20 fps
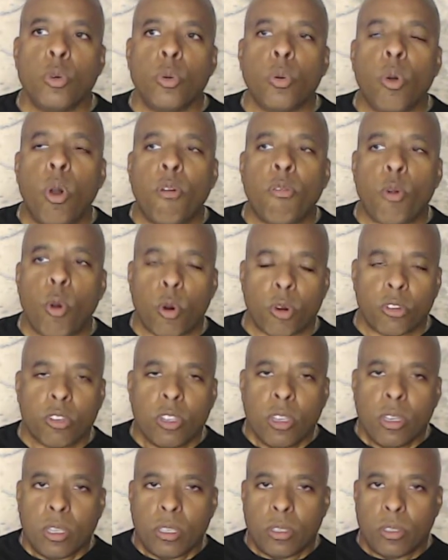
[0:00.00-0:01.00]
Of course,
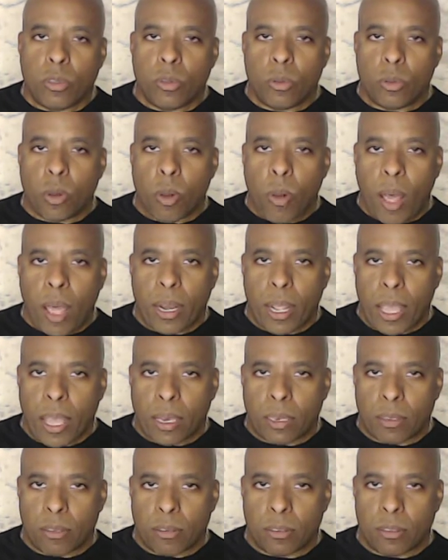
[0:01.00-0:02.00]
you go out
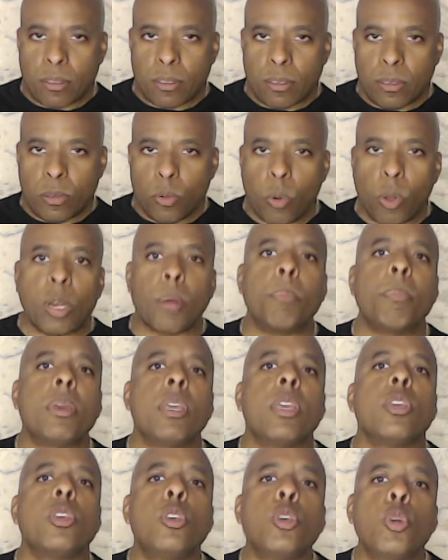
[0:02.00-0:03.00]
and you want to be
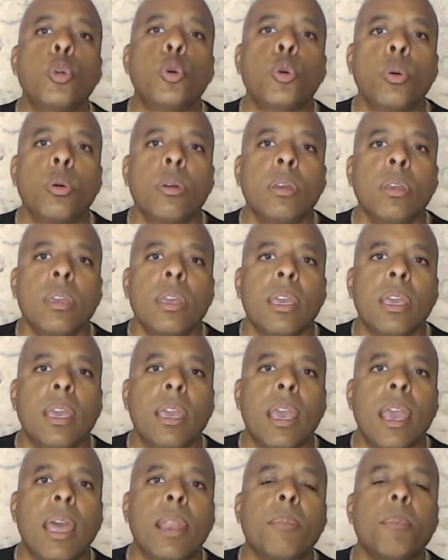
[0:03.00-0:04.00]
you
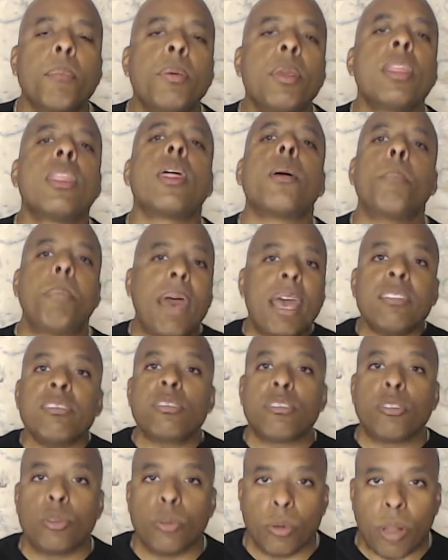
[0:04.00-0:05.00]
and be the
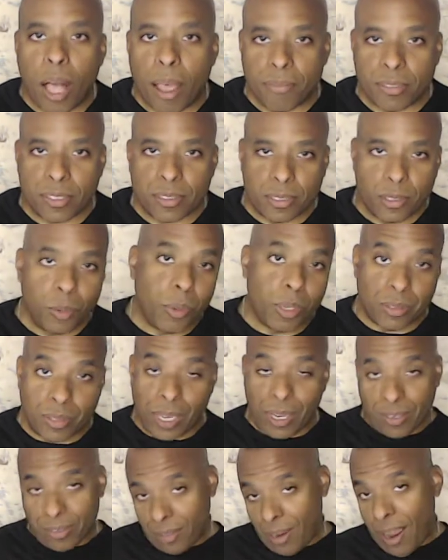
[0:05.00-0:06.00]
best you. Obviously, you want to
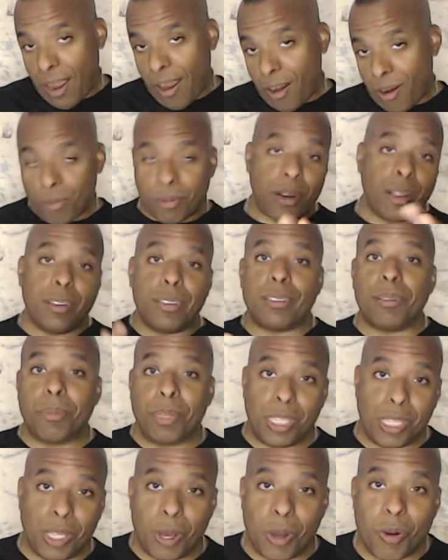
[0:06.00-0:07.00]
take a shower, put on some
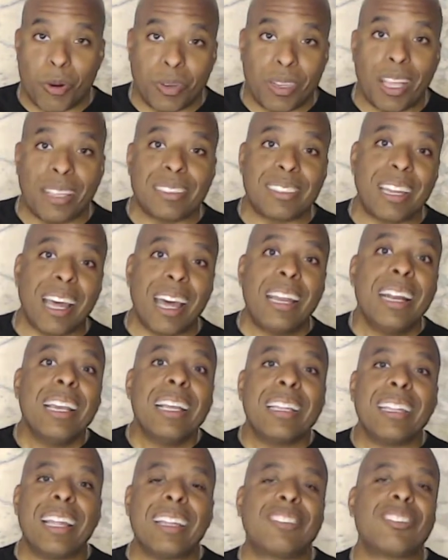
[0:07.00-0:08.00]
cologne. That's not
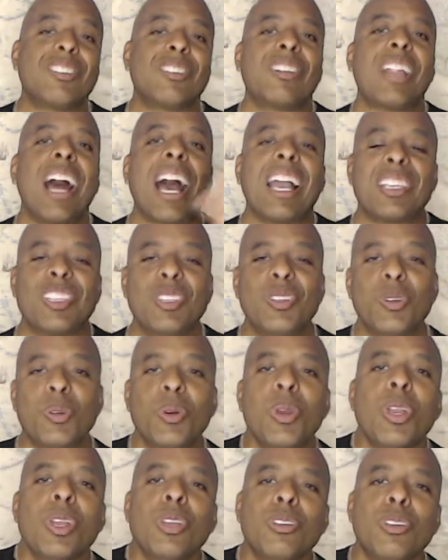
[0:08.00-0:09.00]
that you're not
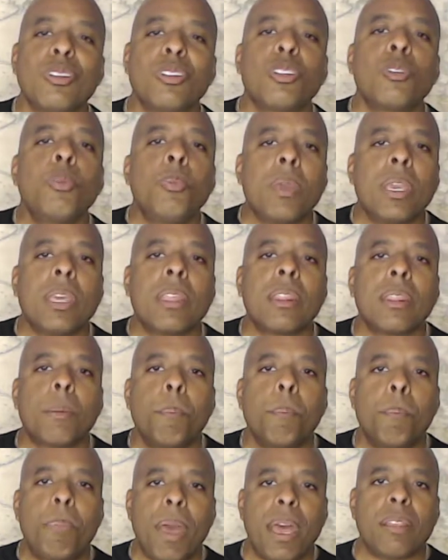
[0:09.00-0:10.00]
you. You're just being the
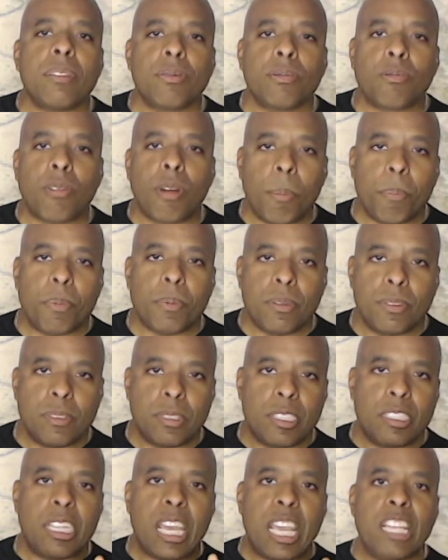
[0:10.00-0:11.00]
best
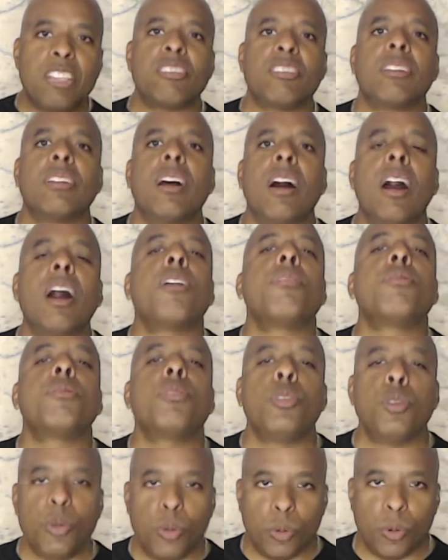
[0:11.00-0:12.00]
representation of
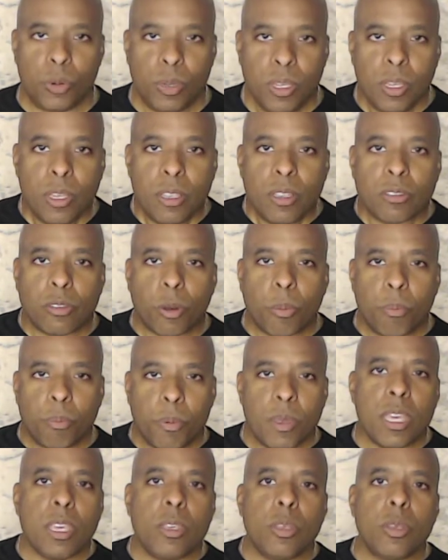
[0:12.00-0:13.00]
you. So
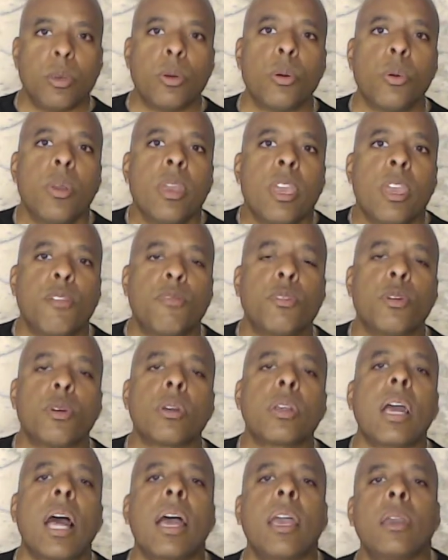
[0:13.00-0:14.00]
be you. If you're a
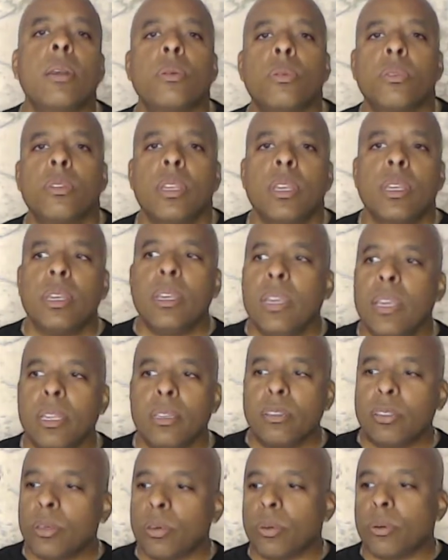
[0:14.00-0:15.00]
guy who's
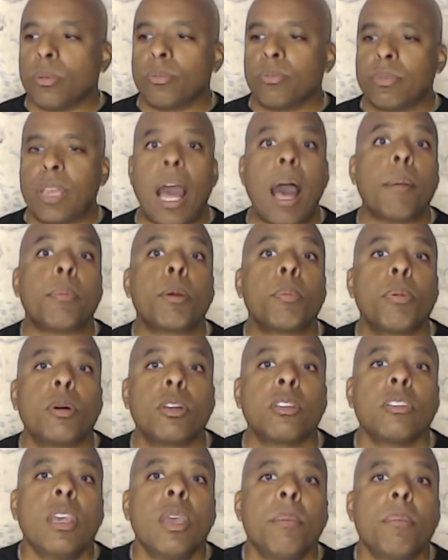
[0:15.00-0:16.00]
into comic
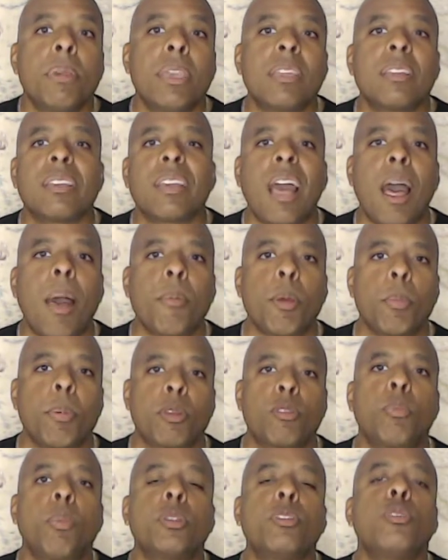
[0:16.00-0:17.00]
books, be into comic
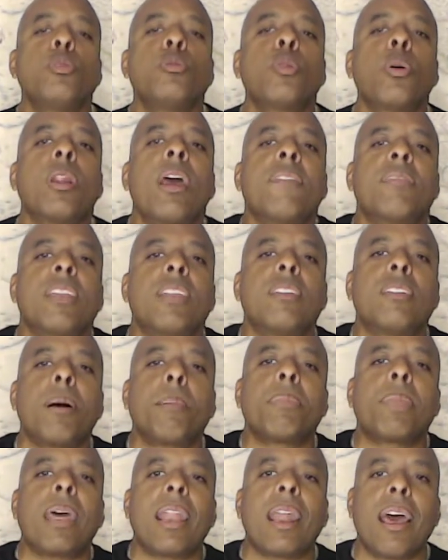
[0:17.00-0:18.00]
books, but you don't have to
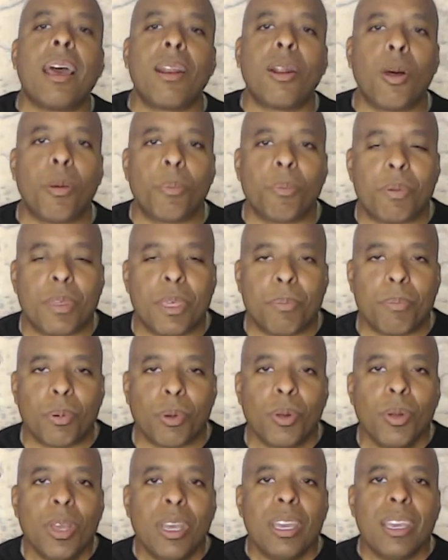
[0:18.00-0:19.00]
dump that out on
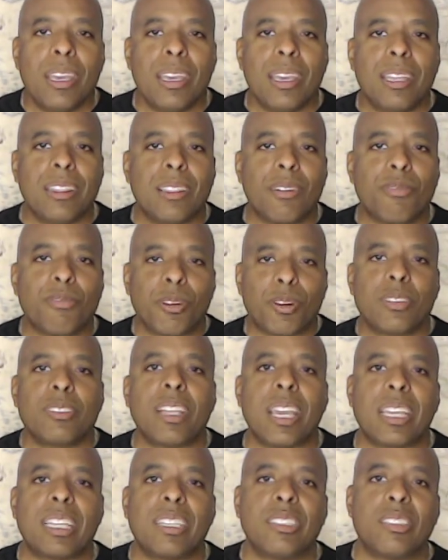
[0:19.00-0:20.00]
people the first
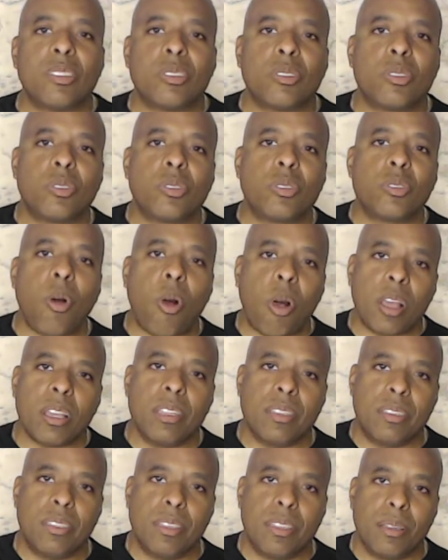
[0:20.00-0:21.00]
second you're
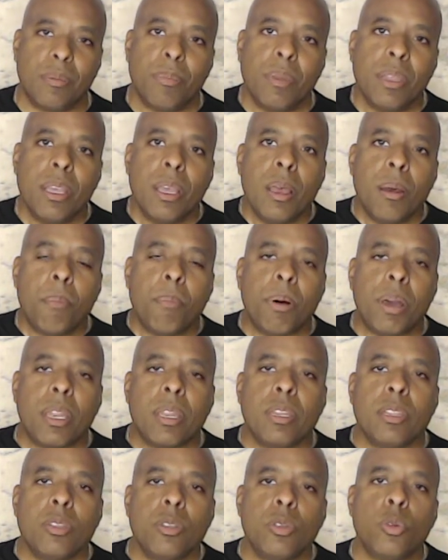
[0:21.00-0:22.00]
talking to them.
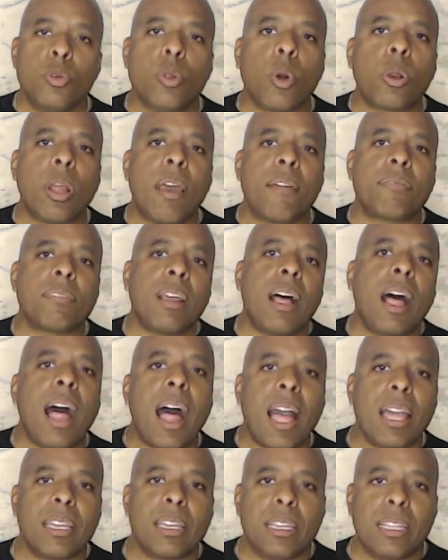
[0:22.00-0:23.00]
But you don't have to
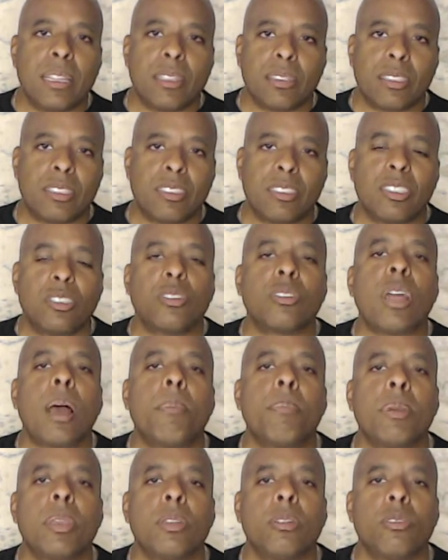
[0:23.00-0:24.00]
hide it either, because then you're
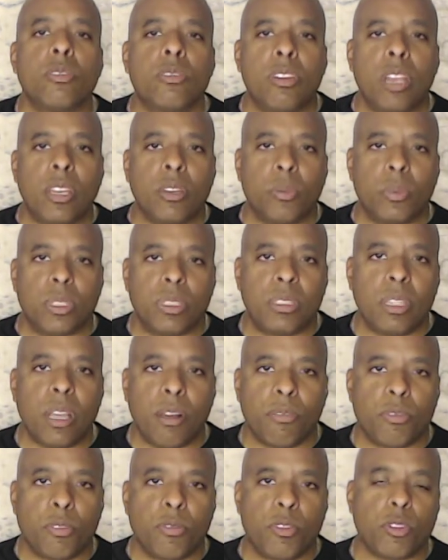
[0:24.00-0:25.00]
not being your genuine self. If you're